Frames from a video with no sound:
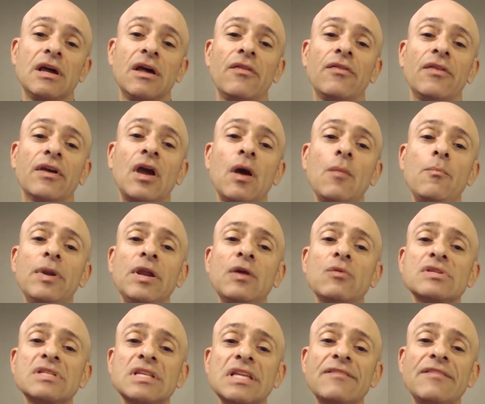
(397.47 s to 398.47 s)
the company
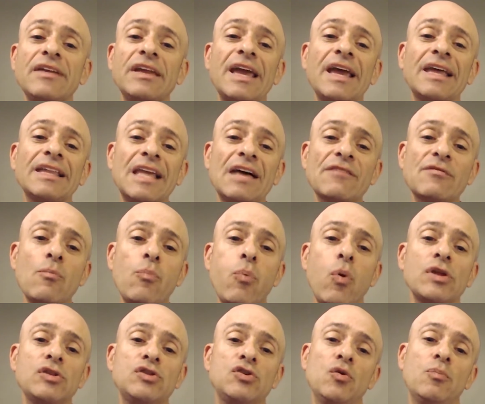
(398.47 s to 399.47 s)
was leaving
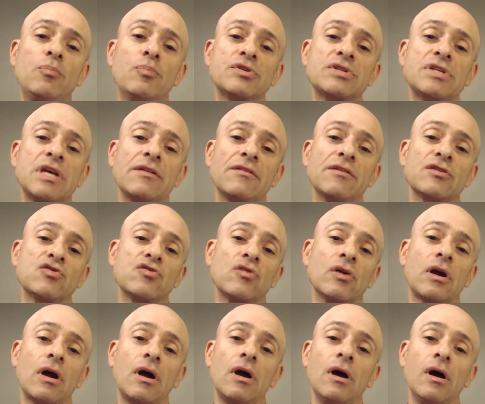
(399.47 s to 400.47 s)
11.2% of the
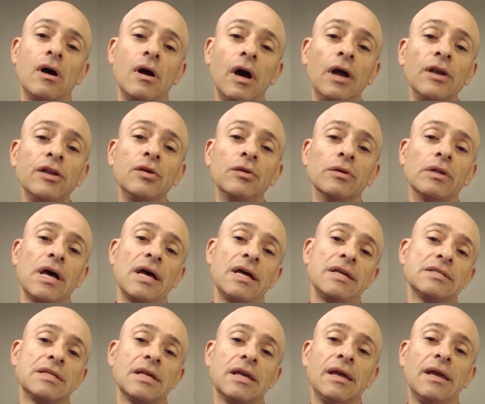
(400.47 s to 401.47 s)
truck
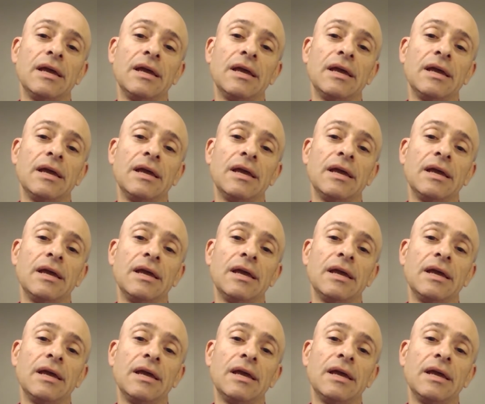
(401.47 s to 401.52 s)
unutilized,